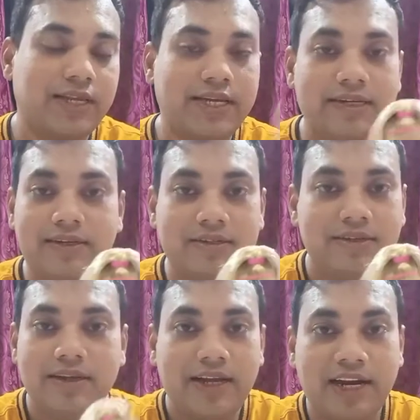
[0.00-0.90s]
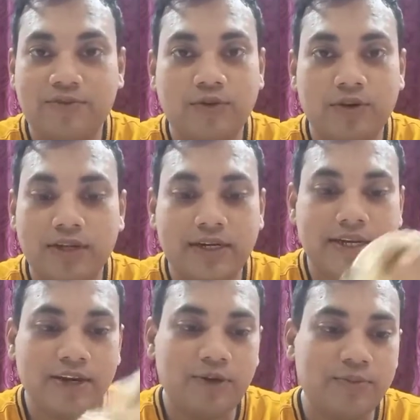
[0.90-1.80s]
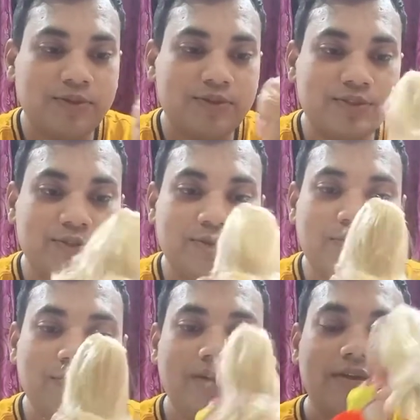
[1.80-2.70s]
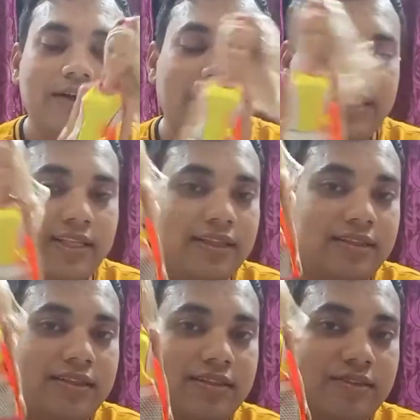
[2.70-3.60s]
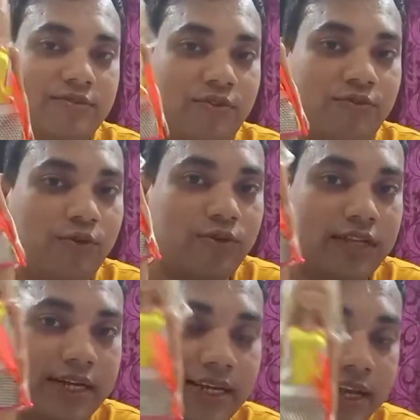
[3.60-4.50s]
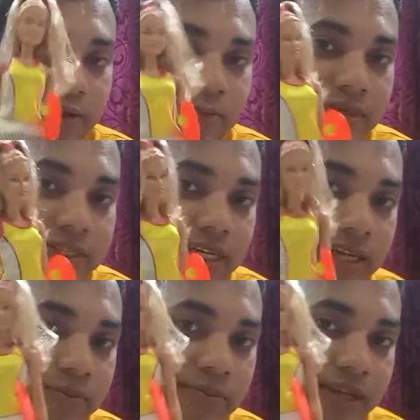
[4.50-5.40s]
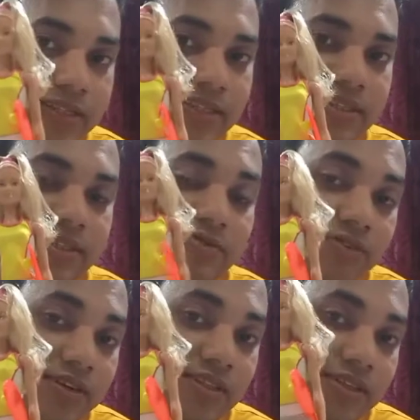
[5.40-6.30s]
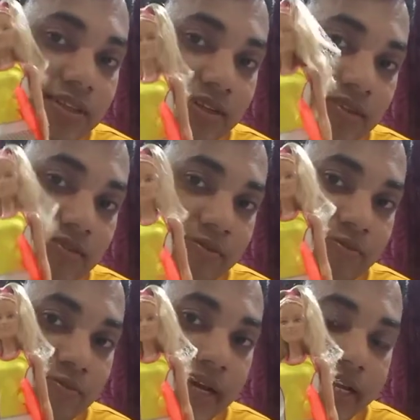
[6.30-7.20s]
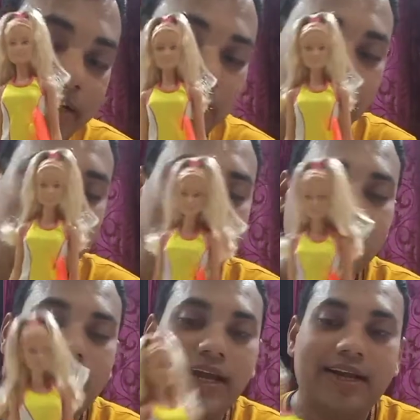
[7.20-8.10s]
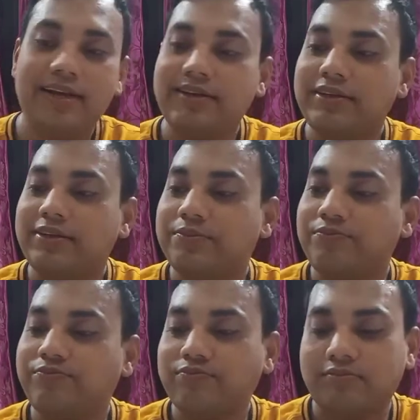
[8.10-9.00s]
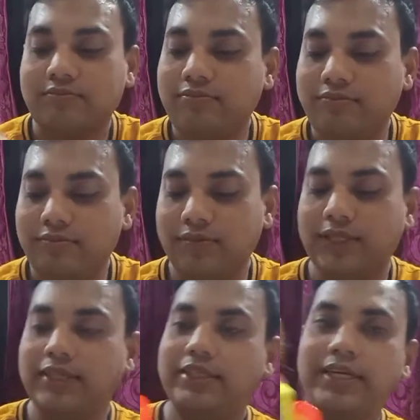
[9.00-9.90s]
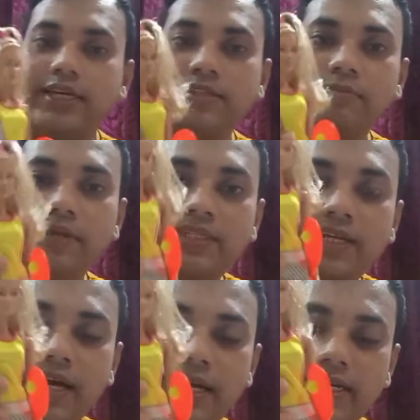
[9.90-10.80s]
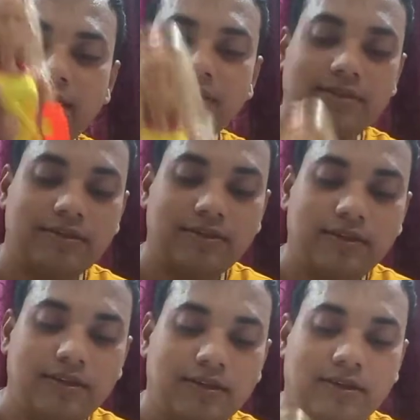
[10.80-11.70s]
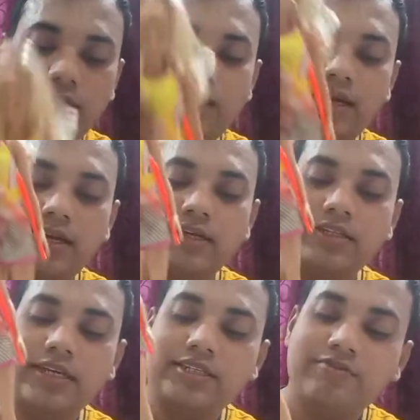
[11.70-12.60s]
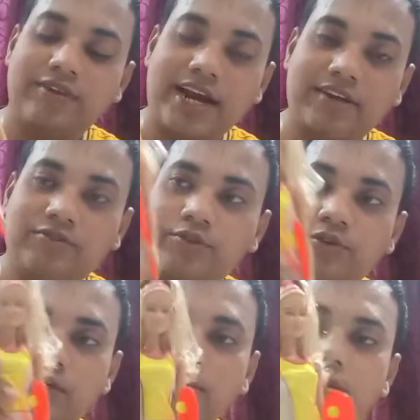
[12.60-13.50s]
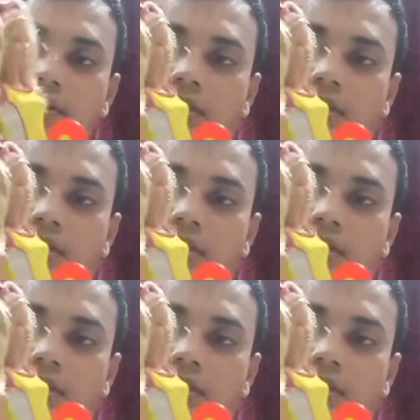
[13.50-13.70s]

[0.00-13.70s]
get it at 439 rupees. So I think for 439 rupees Indian price, this is worth buying. And she has a basic height, and she has a flat foot